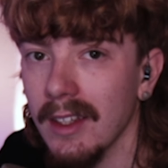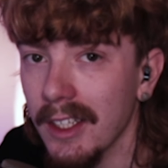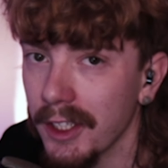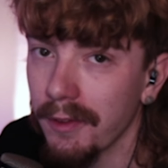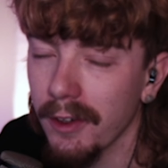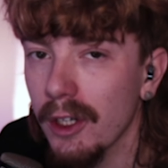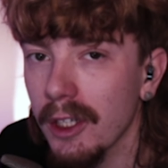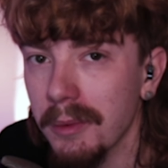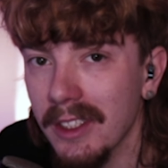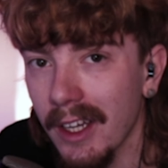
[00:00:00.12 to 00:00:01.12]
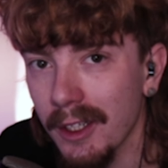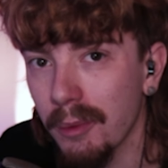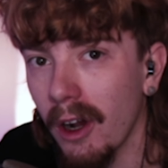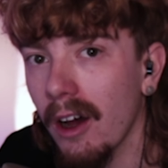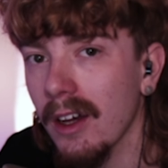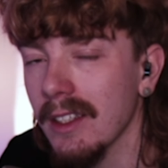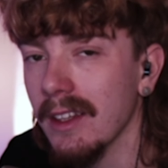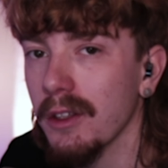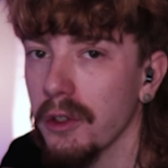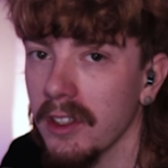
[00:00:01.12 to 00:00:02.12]
year for Christmas, Santa's brought us
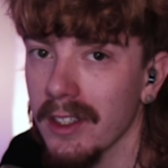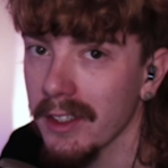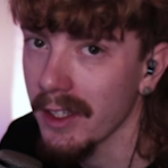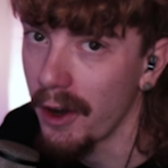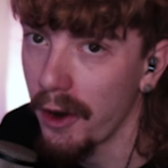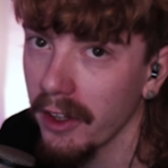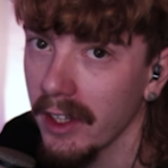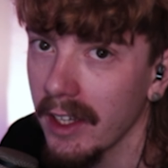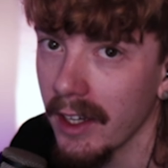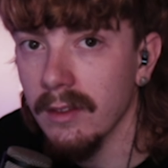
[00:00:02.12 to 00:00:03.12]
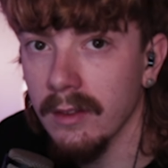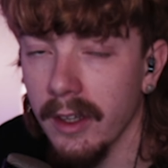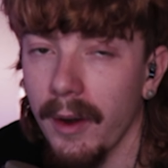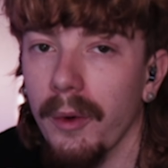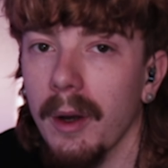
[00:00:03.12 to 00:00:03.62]
enthusiasts an early gift. Today we're going to be